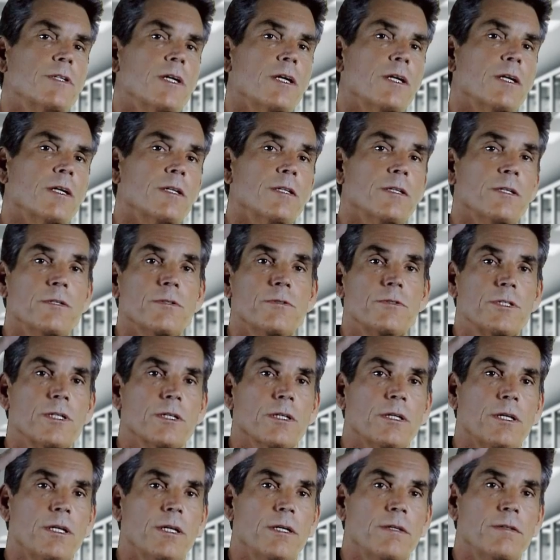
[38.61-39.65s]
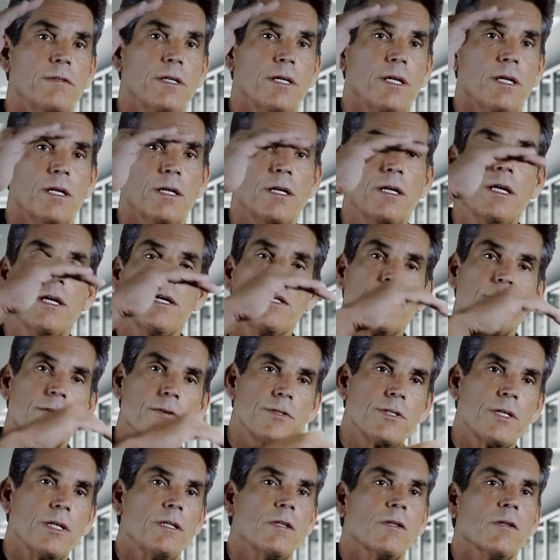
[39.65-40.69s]
of data and the utility of data,
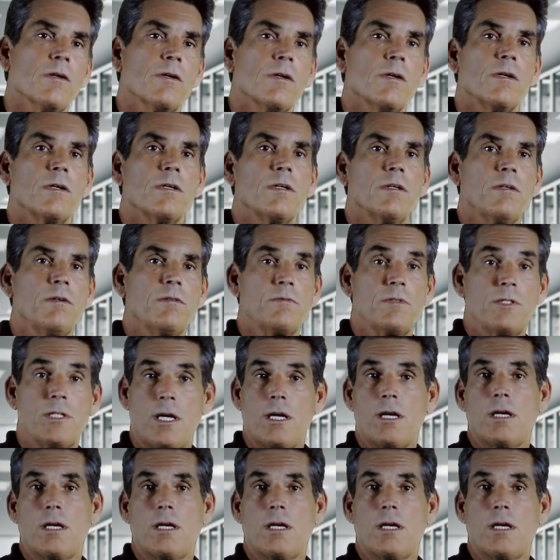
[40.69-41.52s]
there's a long